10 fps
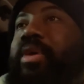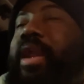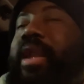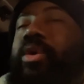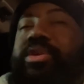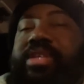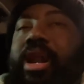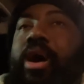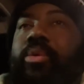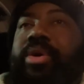And I know it's
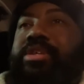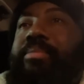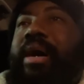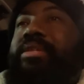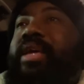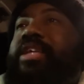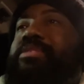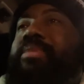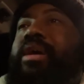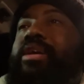not always about that. It's
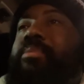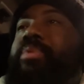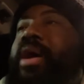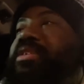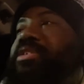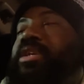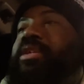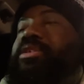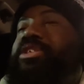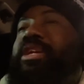about your presence and
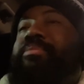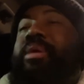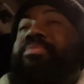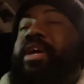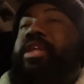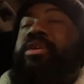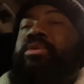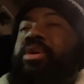other shit. But I'm telling you,